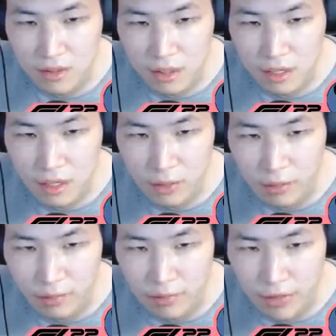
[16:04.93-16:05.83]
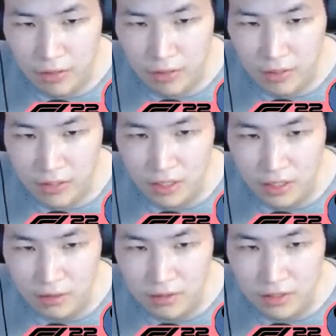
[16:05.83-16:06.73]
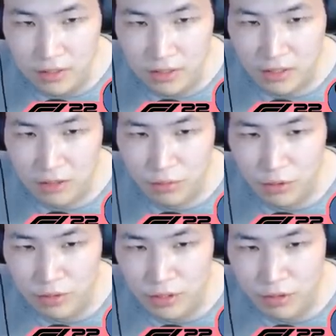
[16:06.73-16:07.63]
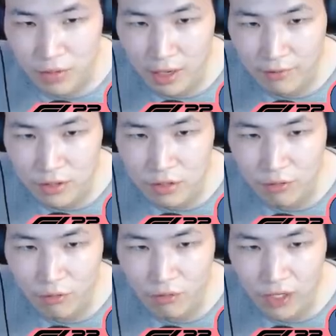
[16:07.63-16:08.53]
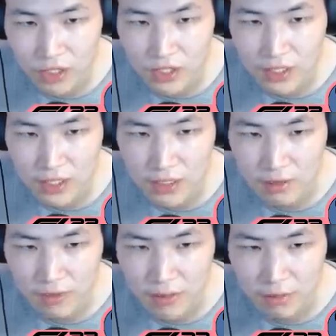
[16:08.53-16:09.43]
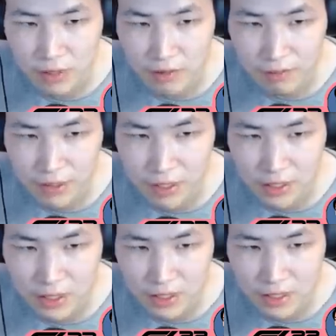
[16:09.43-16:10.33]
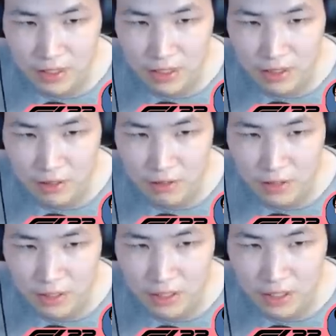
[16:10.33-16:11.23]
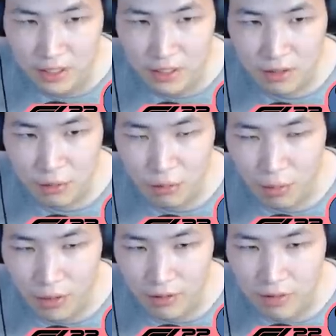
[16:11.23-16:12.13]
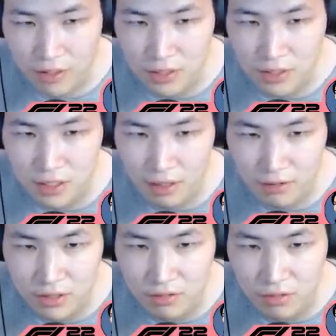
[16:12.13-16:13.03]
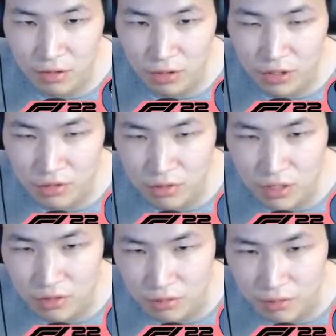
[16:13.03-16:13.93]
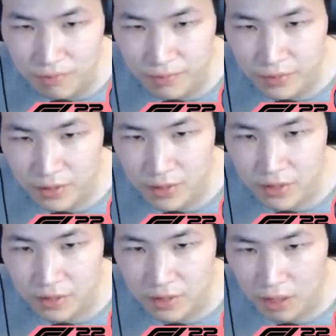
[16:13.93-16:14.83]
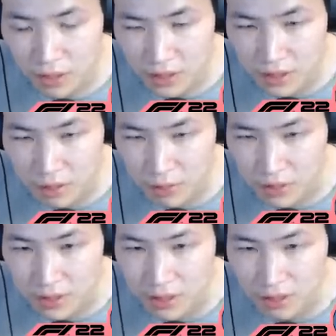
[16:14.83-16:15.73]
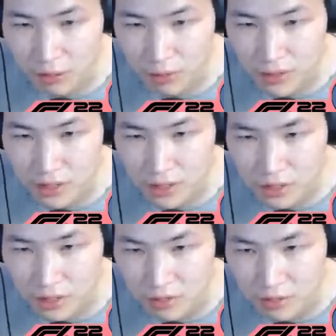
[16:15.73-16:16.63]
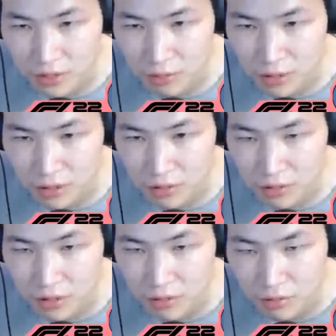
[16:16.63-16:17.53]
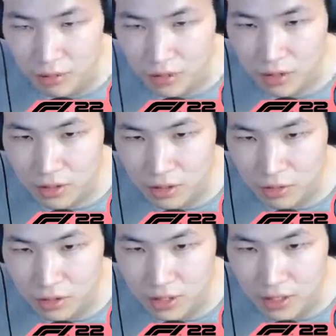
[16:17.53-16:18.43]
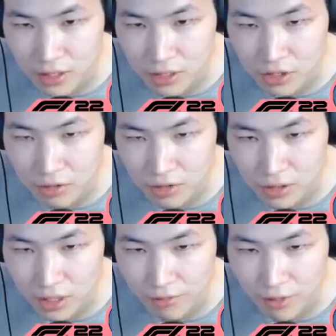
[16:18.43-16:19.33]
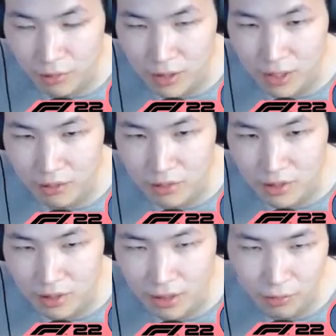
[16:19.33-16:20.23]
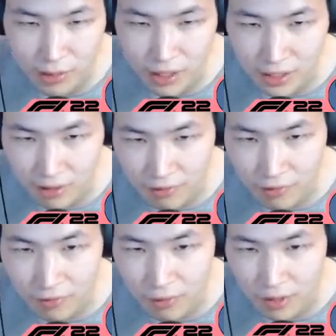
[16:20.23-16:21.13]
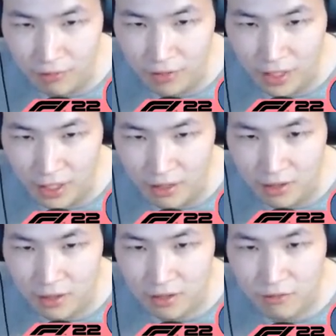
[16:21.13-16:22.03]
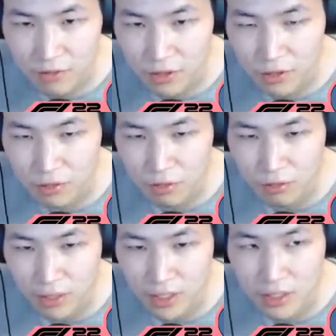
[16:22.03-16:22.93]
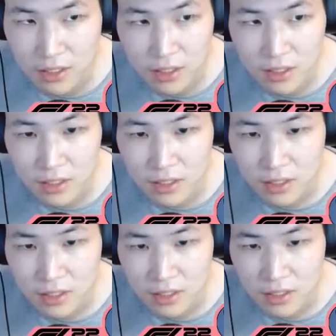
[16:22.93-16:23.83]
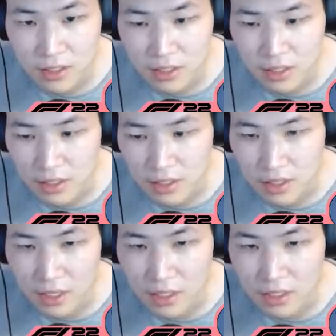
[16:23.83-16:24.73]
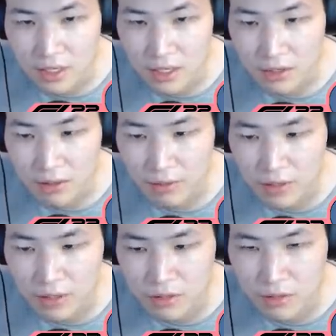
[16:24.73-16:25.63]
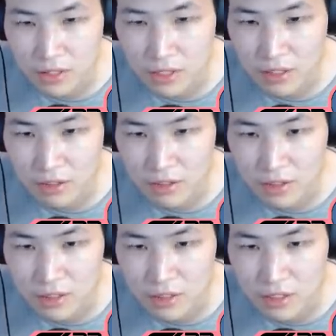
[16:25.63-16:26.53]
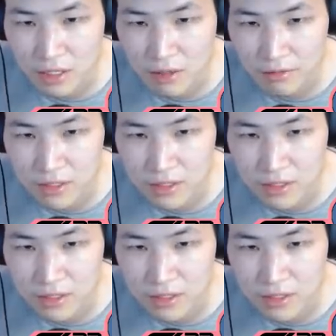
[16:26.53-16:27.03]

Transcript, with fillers: And we're moving on to the softs, which we do have two fresh sets of, I believe, because I did not use one of the softs for Q2. All I did was stay on one set of softs for Q1, Q2, use the additional soft that we get uh, we get given from the FIA for Q3, and then now I'm going to use the other soft